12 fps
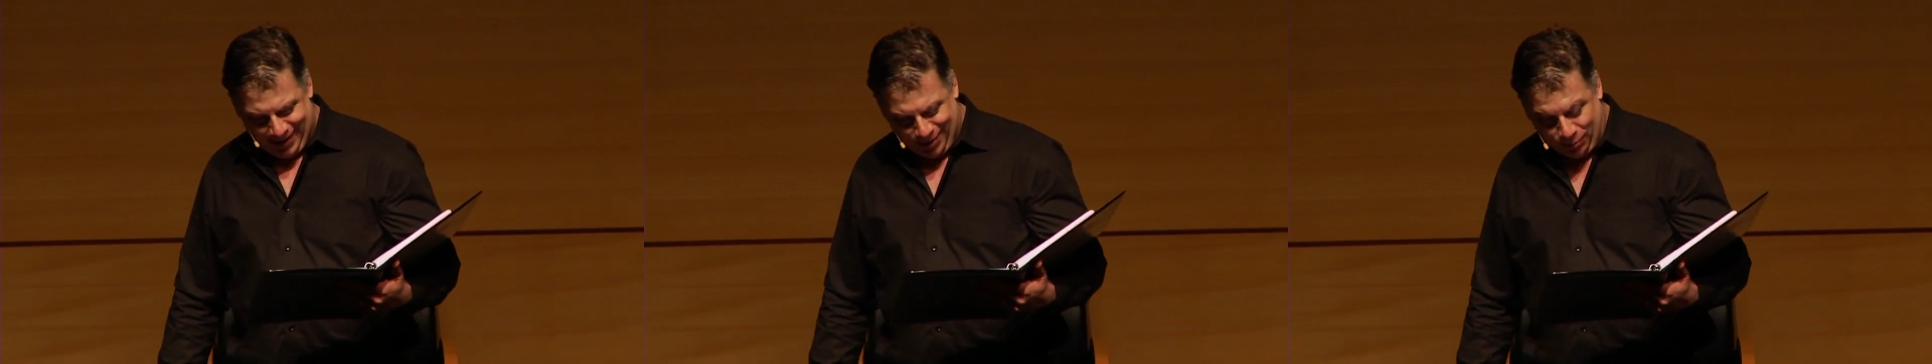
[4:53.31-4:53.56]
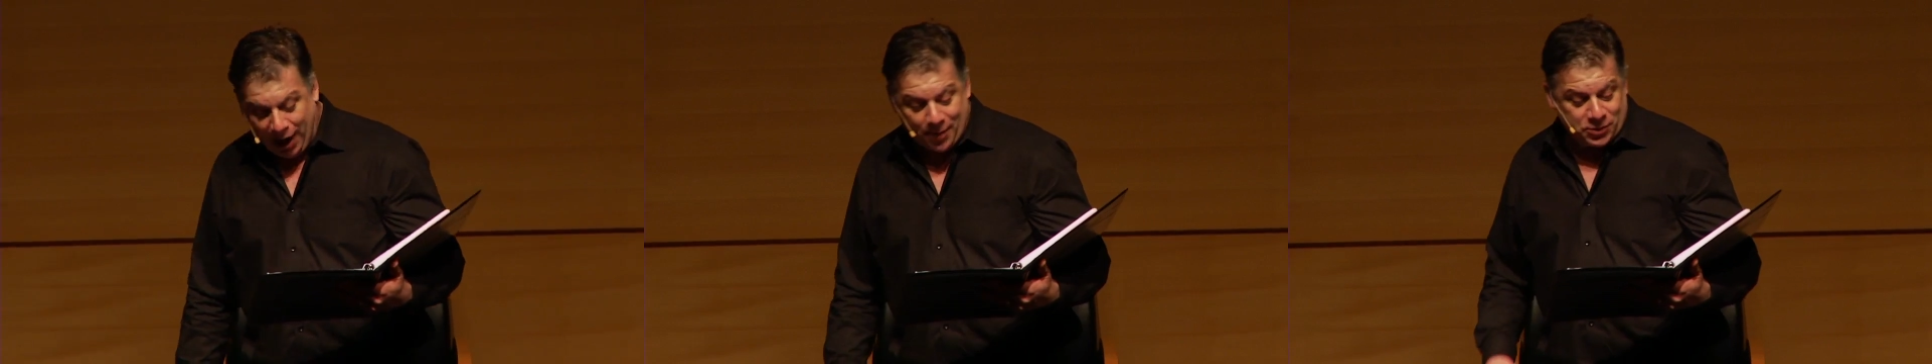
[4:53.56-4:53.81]

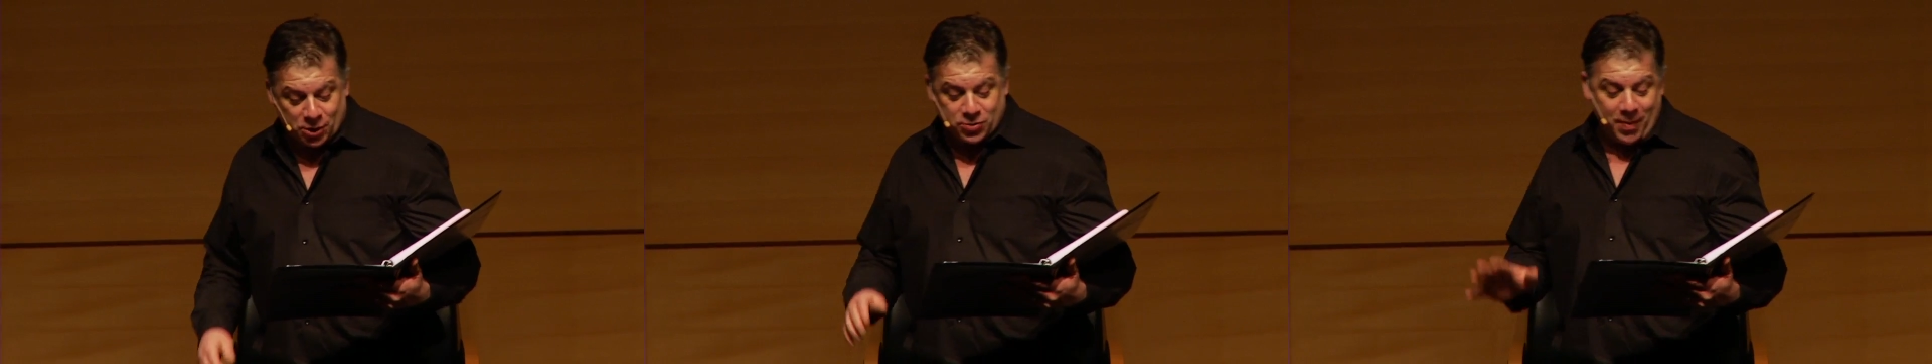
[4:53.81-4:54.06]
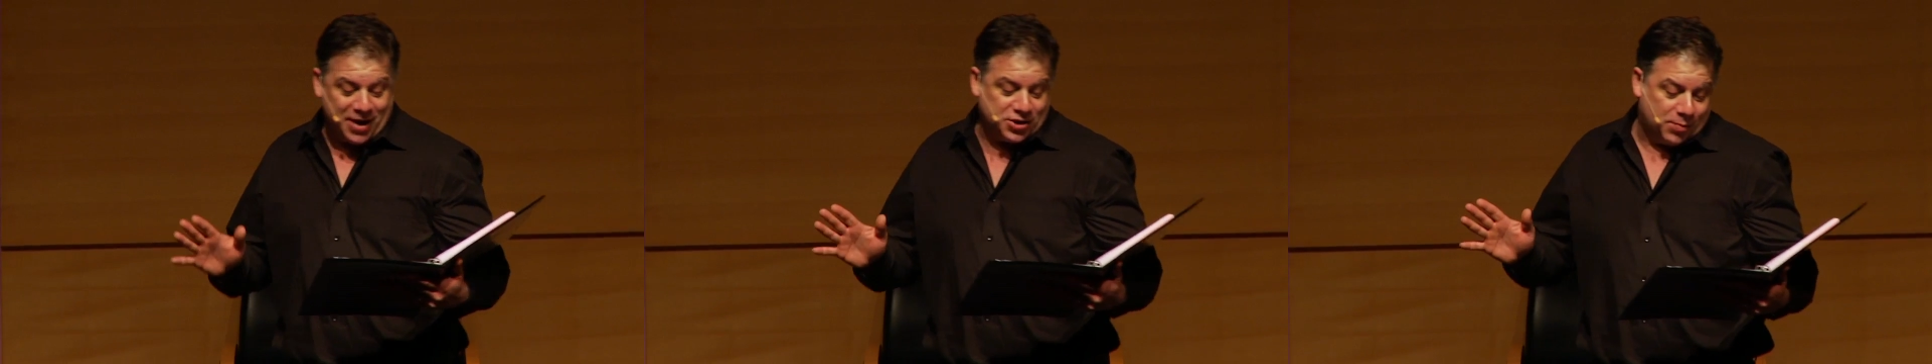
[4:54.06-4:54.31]
Perhaps those
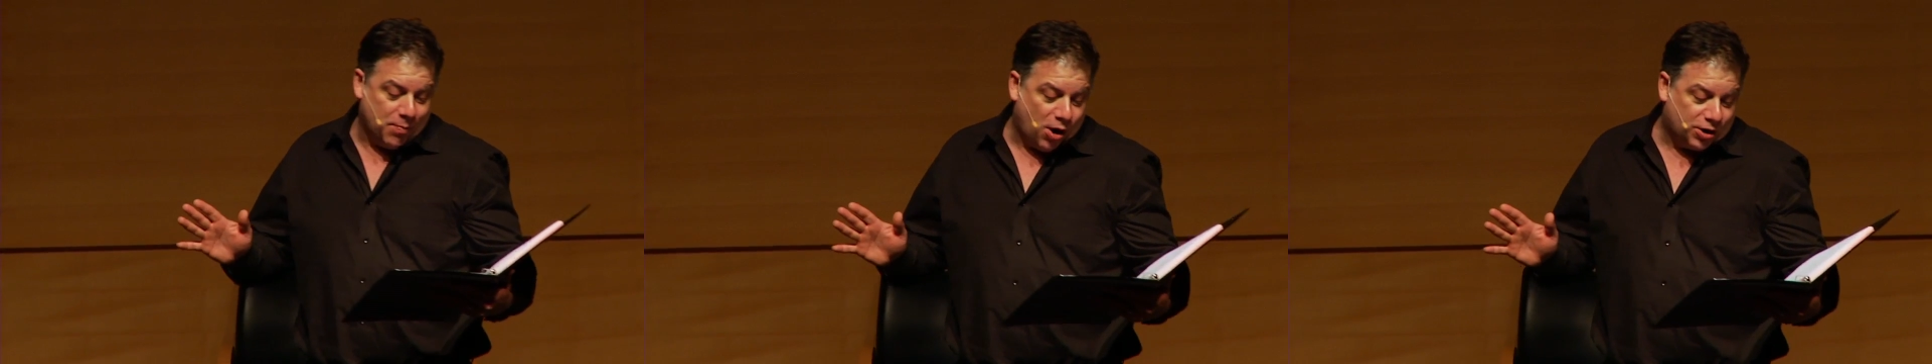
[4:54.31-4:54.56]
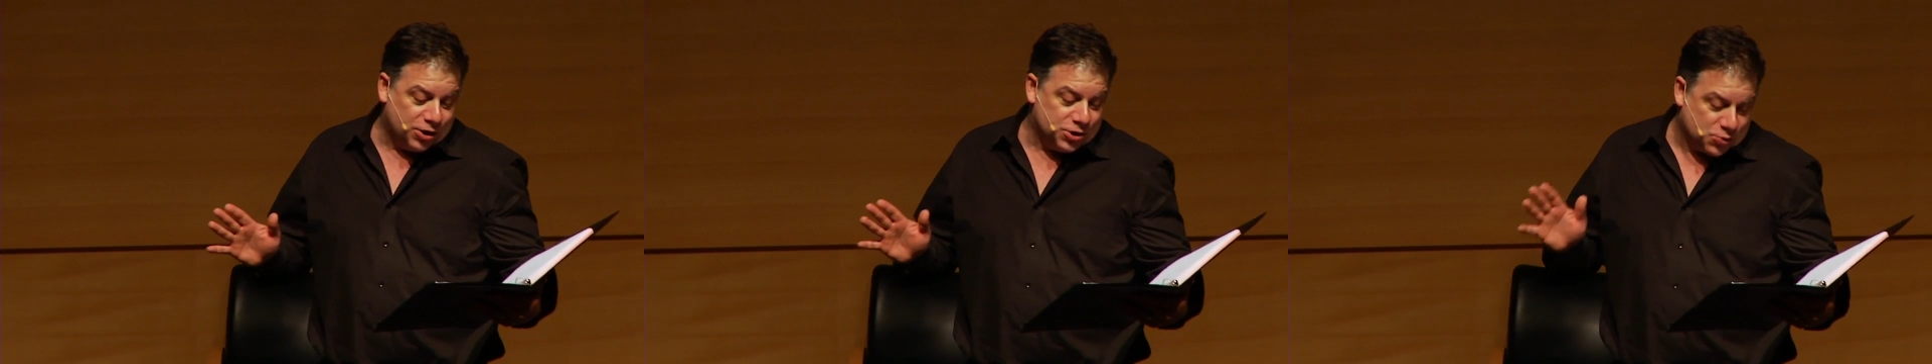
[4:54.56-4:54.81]
magic
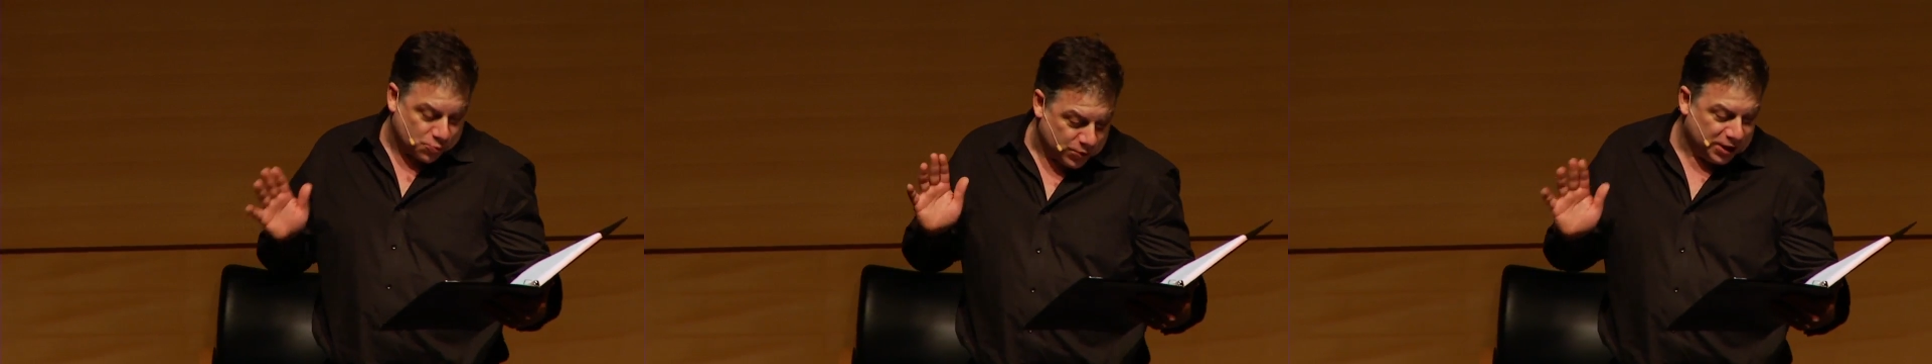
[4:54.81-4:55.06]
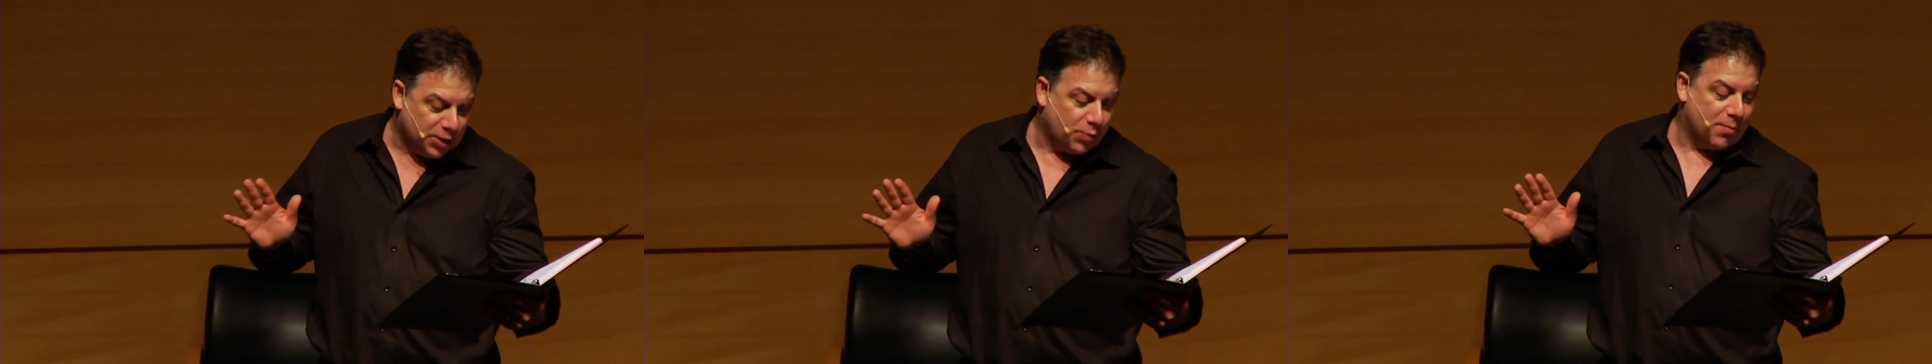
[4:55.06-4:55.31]
markers
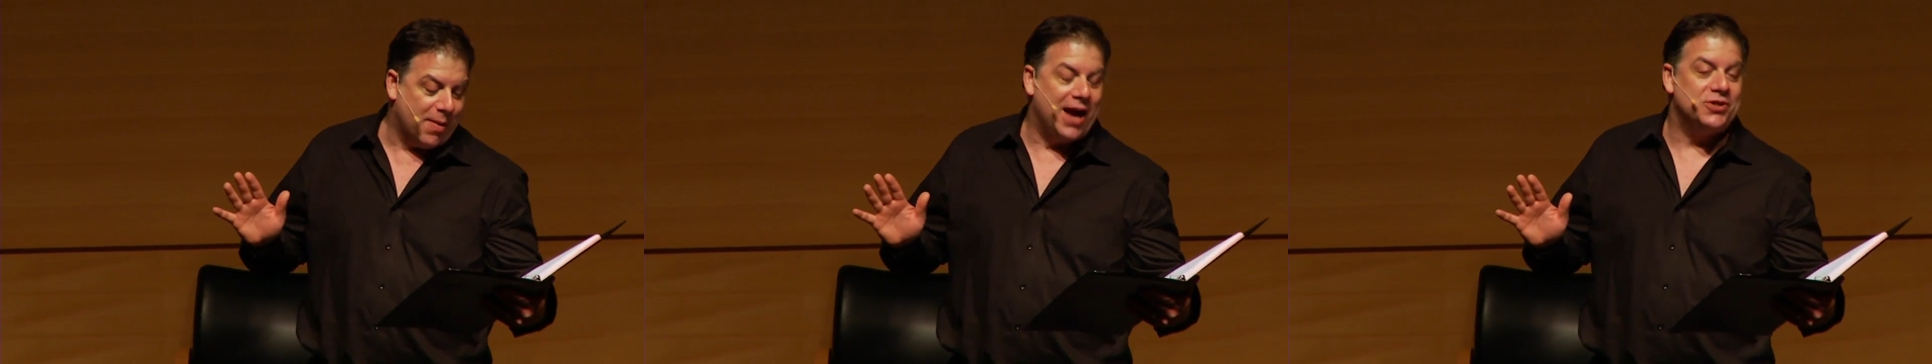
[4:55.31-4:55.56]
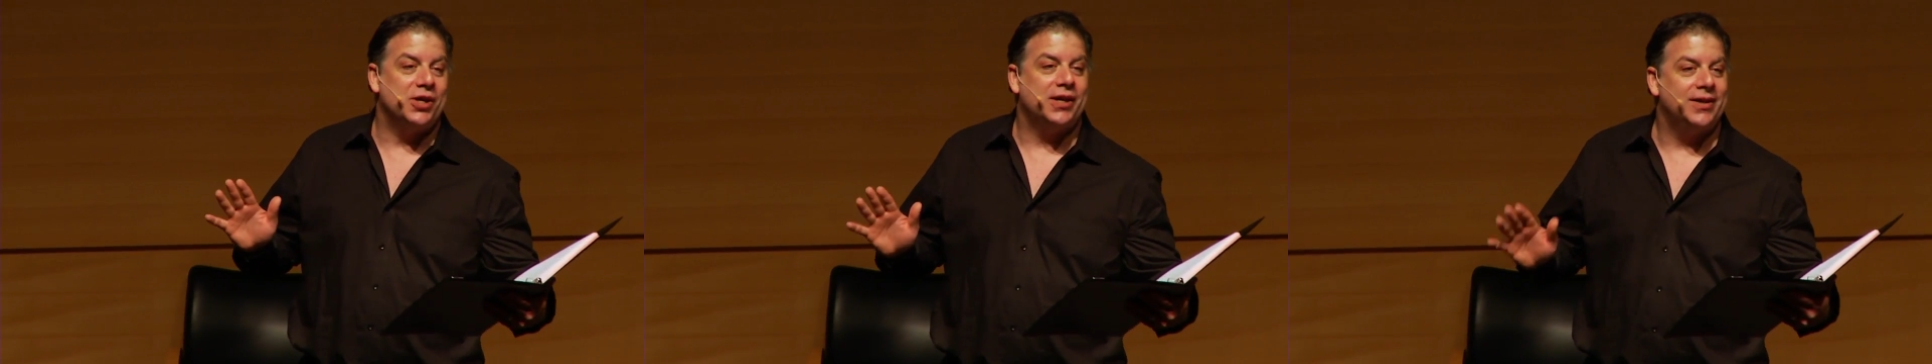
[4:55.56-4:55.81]
really were
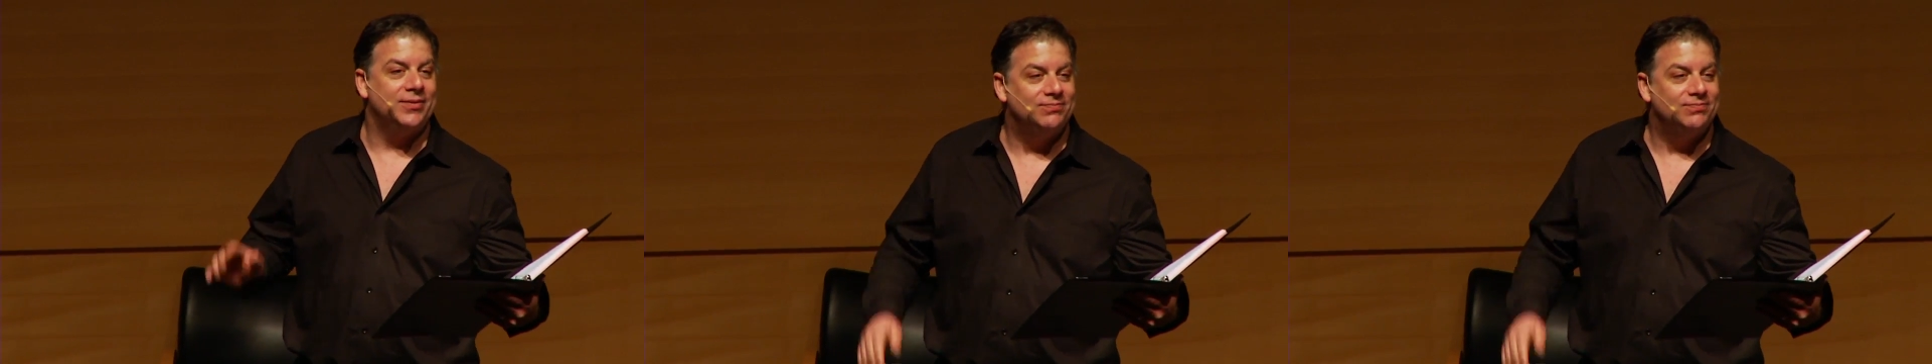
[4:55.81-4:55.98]
magic,